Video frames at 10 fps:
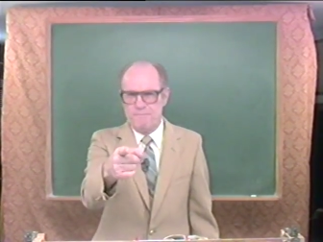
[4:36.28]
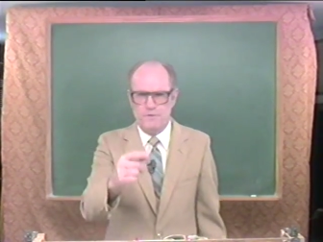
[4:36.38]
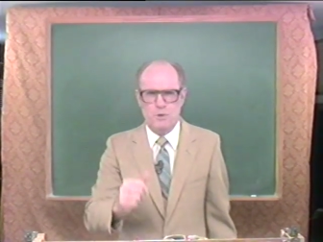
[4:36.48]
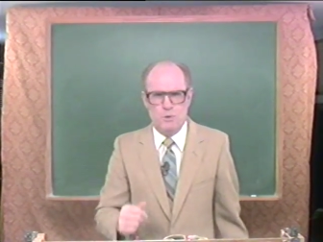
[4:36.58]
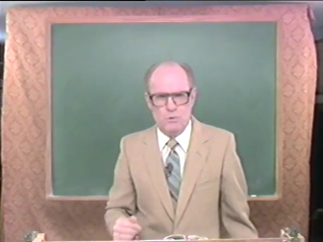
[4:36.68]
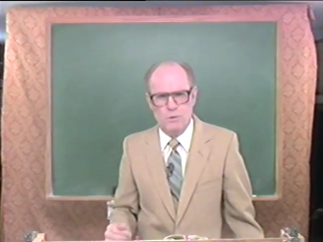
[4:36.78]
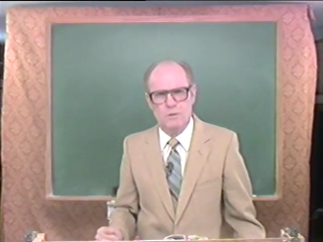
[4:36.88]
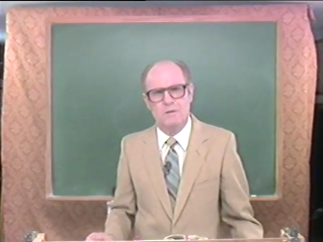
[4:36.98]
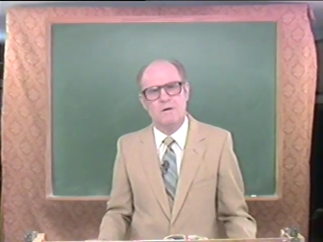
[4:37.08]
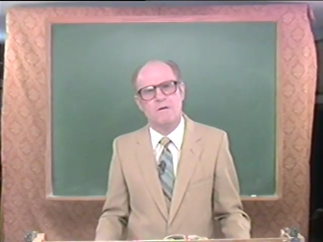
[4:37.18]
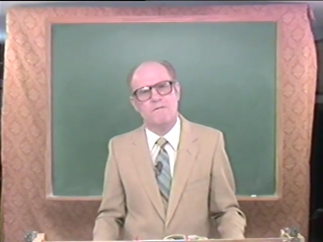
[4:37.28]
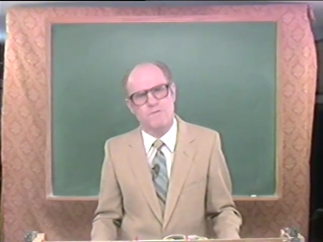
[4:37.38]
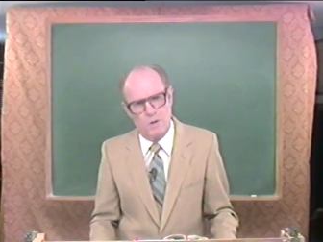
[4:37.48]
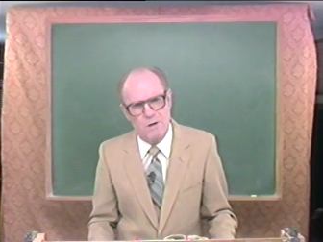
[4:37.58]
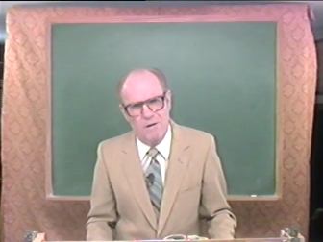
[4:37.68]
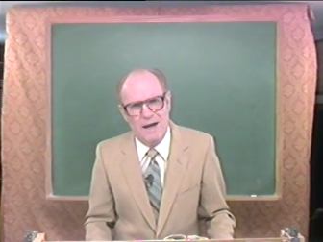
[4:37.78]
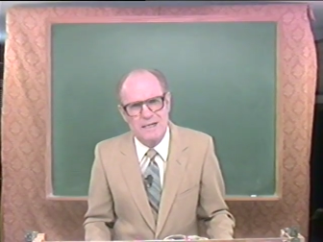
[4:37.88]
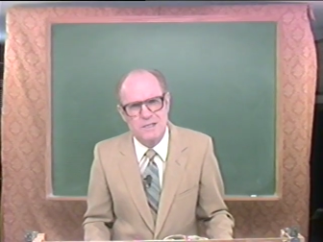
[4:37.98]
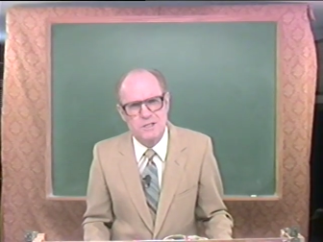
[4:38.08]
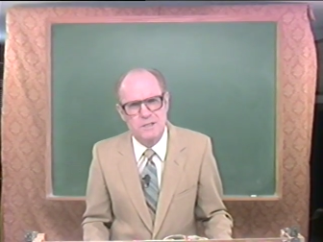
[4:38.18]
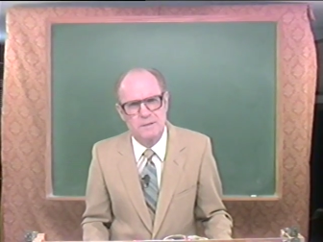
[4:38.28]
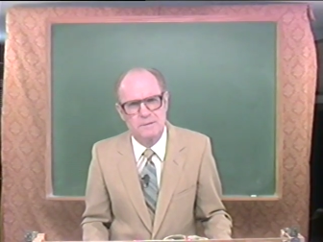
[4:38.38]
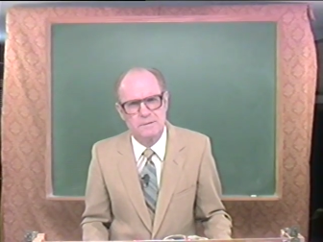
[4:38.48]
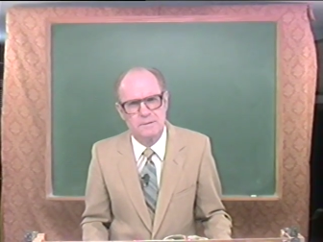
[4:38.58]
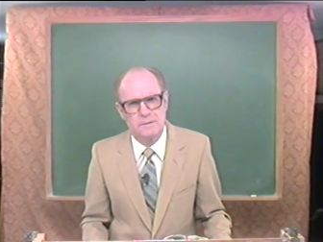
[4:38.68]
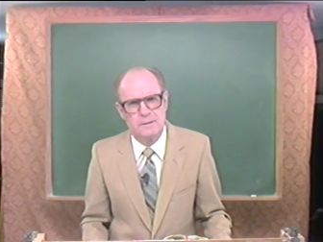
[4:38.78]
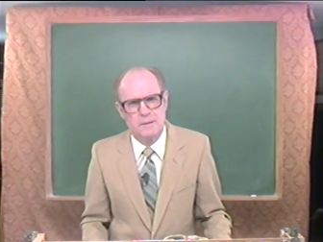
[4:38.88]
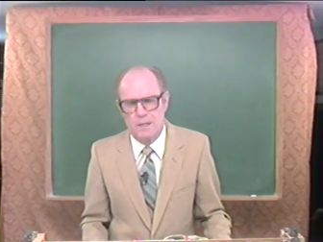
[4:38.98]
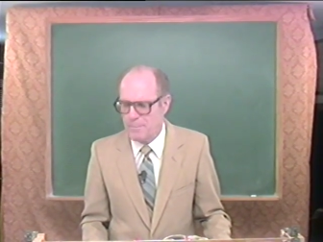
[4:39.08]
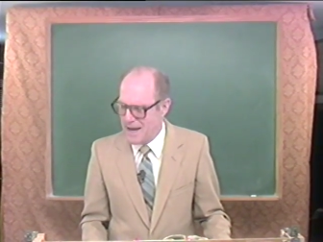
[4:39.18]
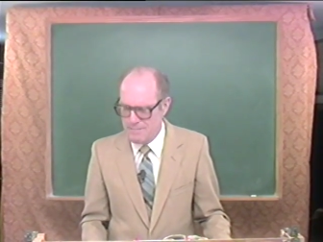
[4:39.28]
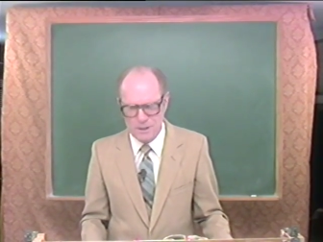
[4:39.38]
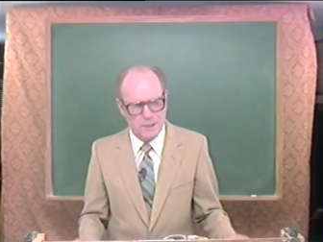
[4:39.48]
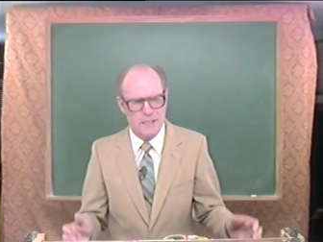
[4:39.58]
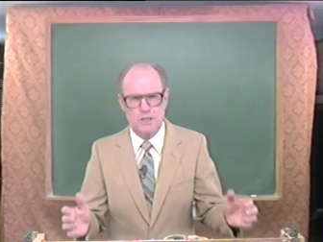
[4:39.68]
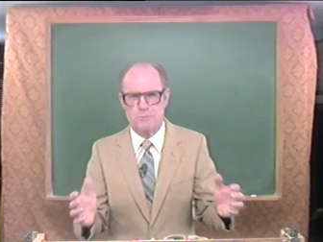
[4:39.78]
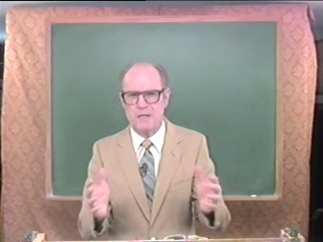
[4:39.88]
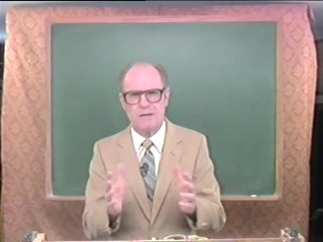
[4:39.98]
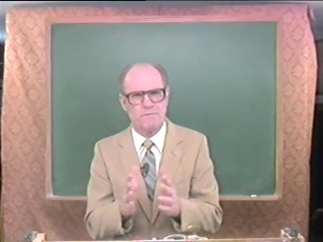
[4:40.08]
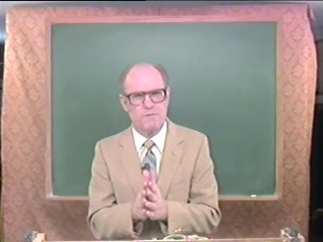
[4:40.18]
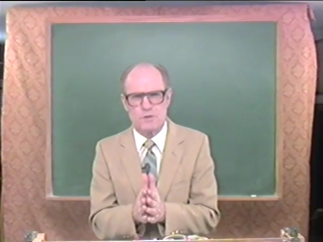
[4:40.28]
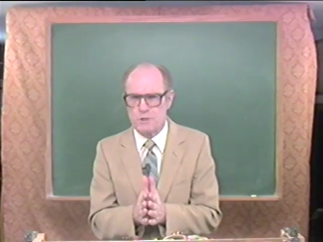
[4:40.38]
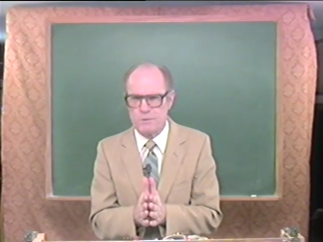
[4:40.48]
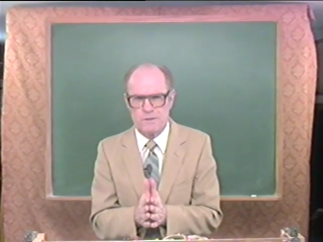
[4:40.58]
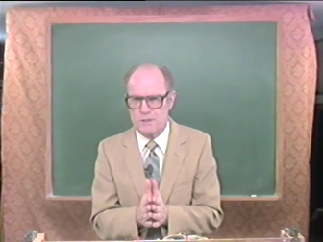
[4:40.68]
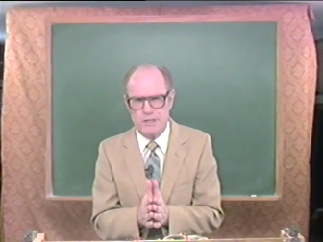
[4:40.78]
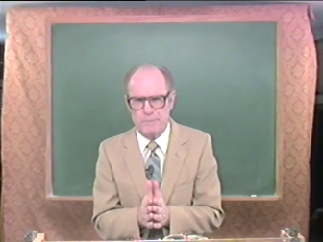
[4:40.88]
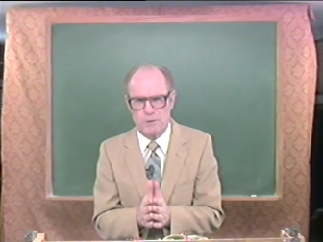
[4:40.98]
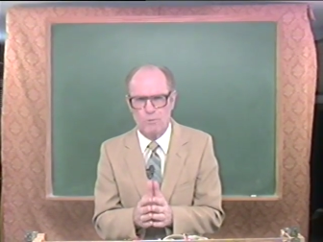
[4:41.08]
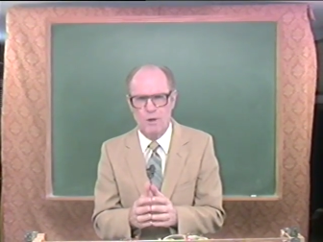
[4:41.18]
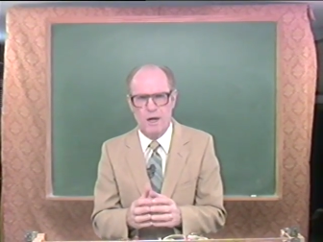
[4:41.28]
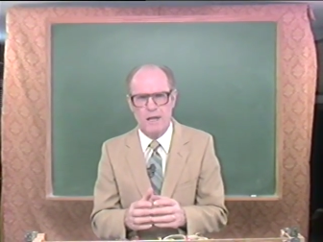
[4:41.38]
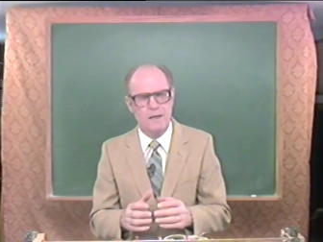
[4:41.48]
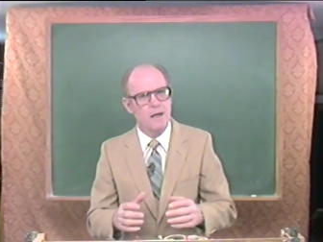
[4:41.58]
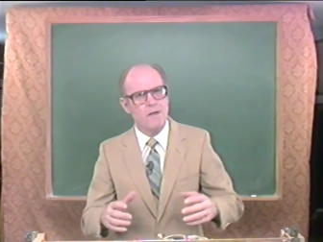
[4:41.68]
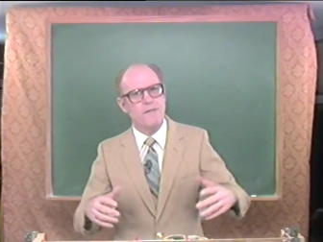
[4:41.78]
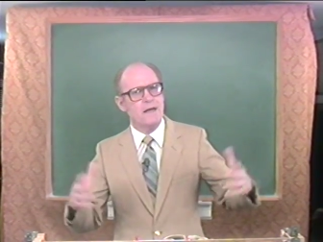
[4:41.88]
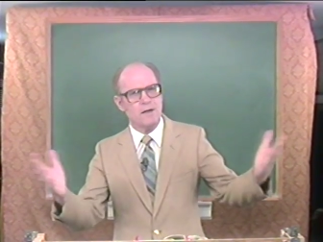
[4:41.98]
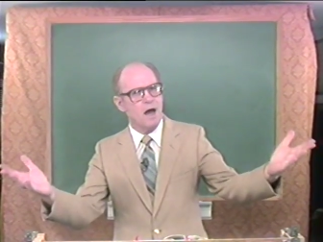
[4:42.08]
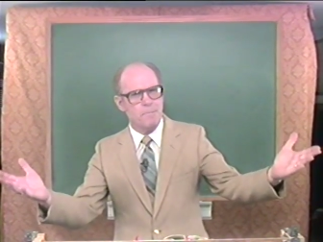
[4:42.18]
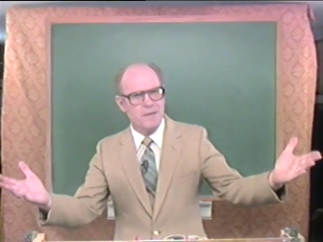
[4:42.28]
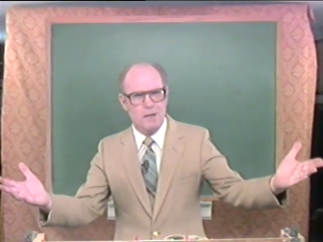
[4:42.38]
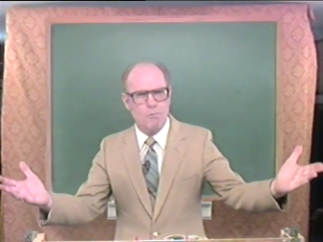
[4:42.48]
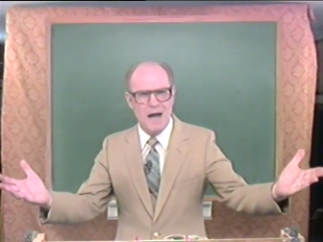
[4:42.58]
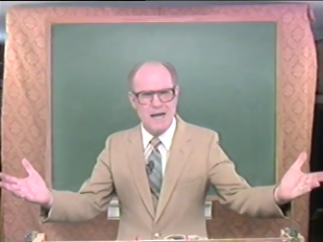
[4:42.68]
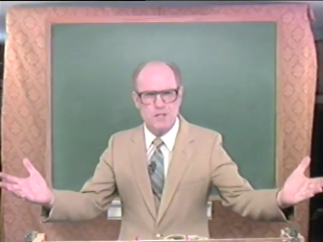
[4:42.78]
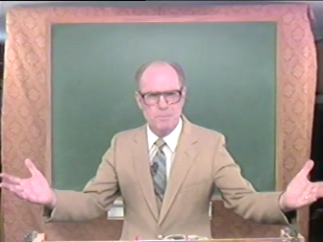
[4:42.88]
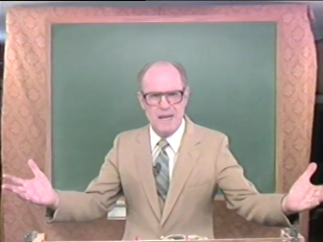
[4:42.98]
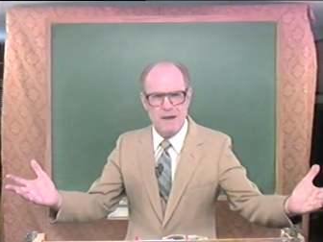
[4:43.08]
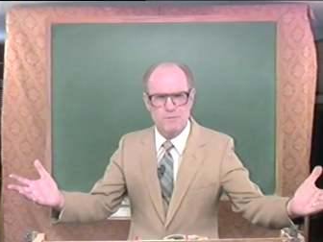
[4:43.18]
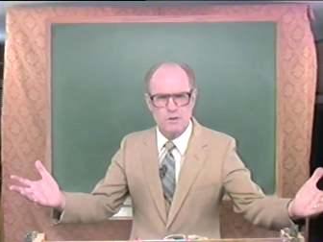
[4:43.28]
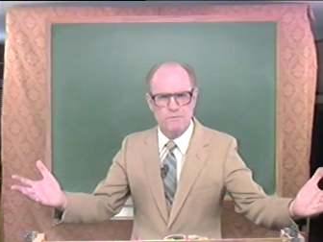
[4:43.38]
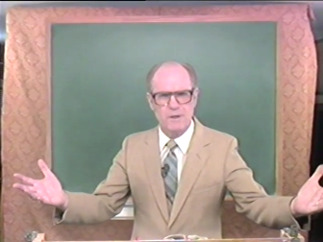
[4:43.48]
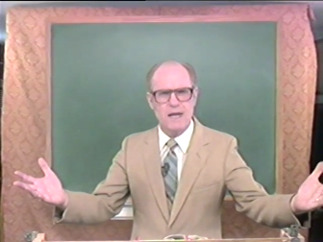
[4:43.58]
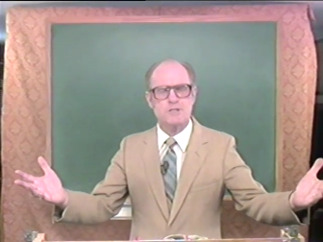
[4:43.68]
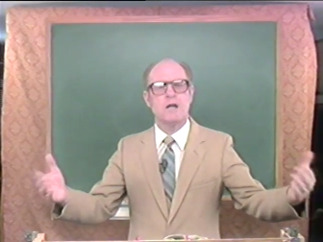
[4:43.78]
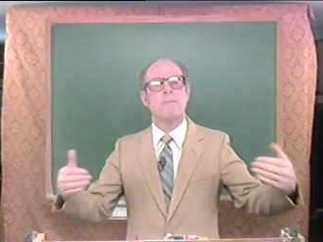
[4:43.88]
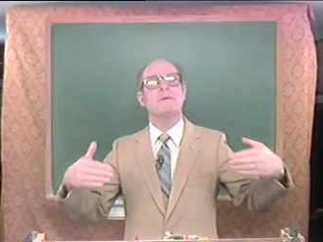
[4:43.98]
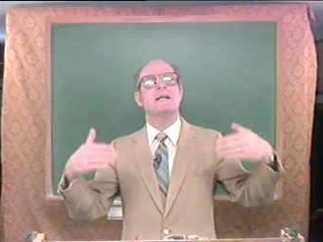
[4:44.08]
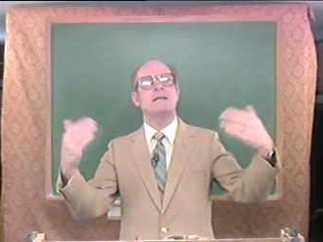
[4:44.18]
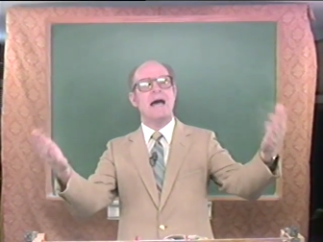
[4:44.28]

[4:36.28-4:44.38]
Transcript: fool for Christ. The Bible tells me in 1 Corinthians chapter 1 that not many wise men after the flesh, not many